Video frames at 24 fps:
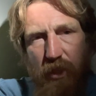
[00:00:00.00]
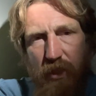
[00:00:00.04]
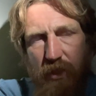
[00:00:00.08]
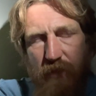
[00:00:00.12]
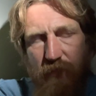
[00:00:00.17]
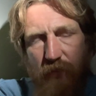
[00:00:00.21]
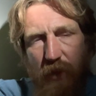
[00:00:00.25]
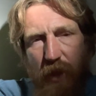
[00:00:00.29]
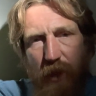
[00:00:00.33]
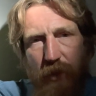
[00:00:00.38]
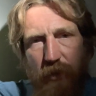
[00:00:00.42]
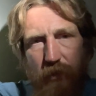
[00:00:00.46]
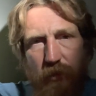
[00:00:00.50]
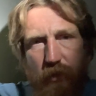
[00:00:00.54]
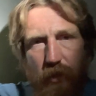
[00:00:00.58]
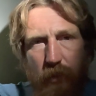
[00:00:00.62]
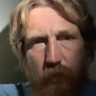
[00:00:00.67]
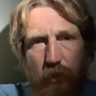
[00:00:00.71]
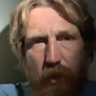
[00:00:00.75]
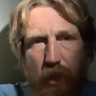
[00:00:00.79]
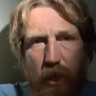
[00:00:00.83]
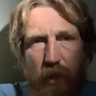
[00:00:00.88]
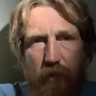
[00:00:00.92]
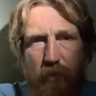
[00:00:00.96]
It's vital that
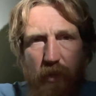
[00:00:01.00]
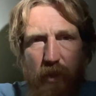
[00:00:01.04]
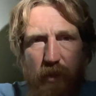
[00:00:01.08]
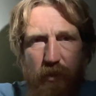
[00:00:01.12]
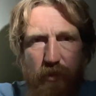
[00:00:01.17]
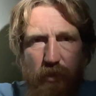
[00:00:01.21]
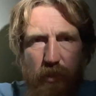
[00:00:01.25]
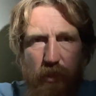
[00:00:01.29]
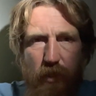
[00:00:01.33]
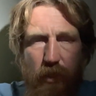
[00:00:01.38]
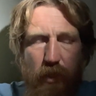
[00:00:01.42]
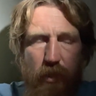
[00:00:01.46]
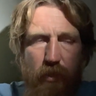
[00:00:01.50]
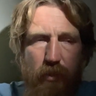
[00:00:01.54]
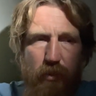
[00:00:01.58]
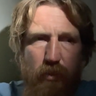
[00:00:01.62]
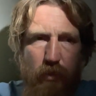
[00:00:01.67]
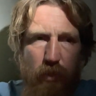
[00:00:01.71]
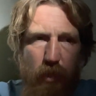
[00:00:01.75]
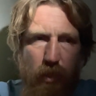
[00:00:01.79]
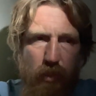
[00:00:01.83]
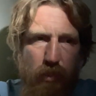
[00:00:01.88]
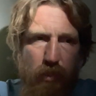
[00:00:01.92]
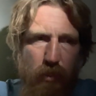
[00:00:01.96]
we have that sunlight.
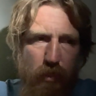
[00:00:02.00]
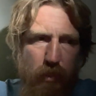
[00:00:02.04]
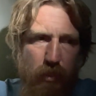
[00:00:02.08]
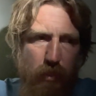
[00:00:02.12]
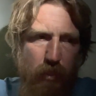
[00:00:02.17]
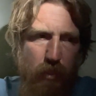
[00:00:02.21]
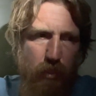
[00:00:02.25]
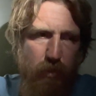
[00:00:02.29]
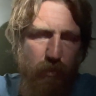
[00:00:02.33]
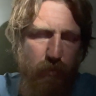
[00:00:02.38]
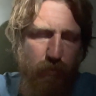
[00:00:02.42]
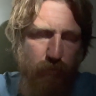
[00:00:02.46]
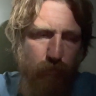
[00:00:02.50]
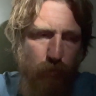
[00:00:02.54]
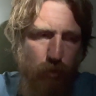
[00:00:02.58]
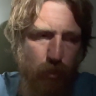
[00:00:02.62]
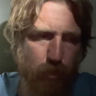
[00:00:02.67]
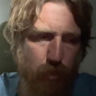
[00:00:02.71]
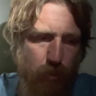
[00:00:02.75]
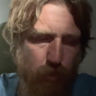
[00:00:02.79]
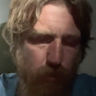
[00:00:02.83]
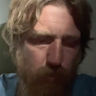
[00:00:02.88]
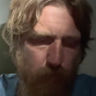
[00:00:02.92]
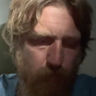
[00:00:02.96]
So that's
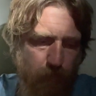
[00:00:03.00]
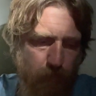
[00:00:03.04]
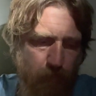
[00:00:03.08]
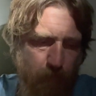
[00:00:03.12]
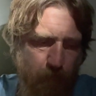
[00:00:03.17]
unfortunate.